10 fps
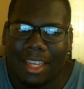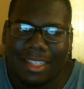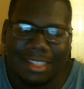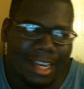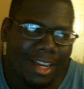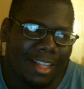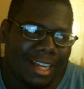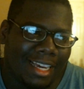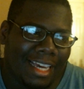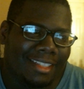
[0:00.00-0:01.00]
And he's like, all
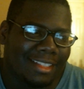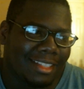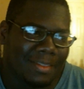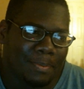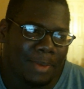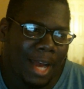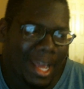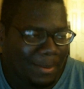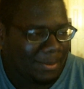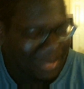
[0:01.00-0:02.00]
I got is this
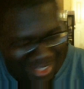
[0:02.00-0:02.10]
pipe.